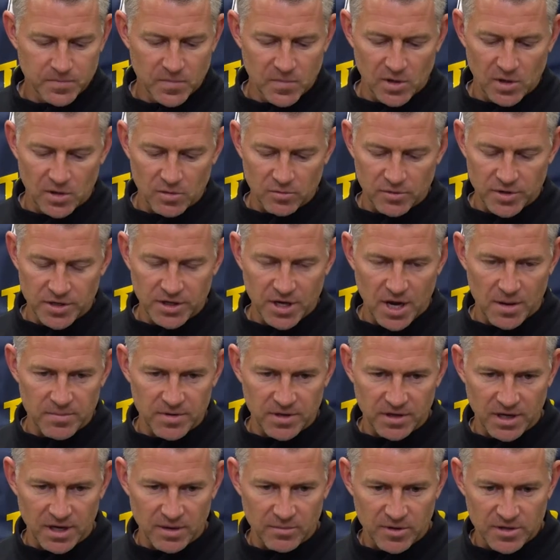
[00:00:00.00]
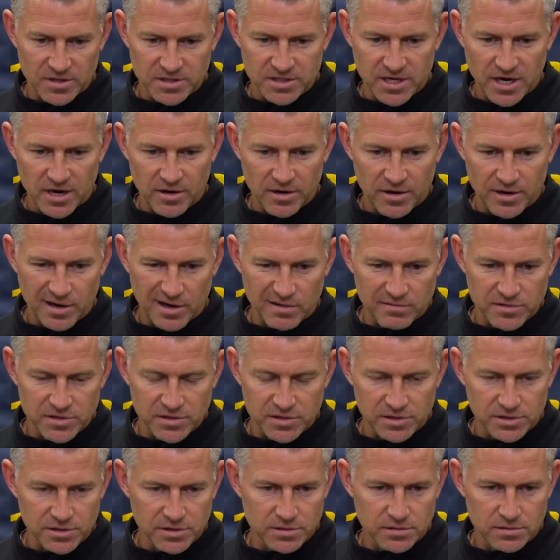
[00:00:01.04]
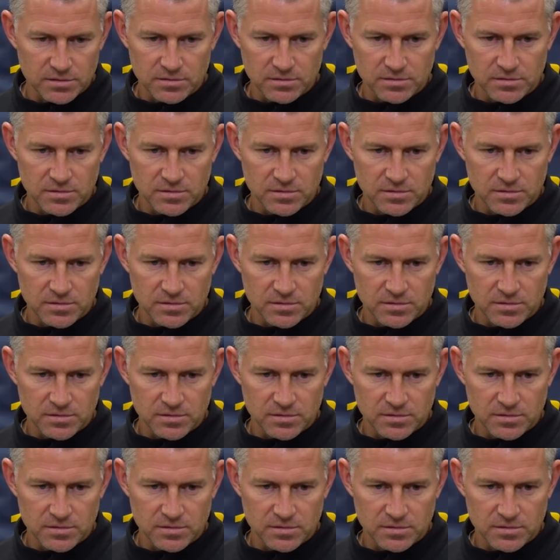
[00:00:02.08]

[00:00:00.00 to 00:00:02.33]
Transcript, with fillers: you know, recap the game on Saturday, obviously,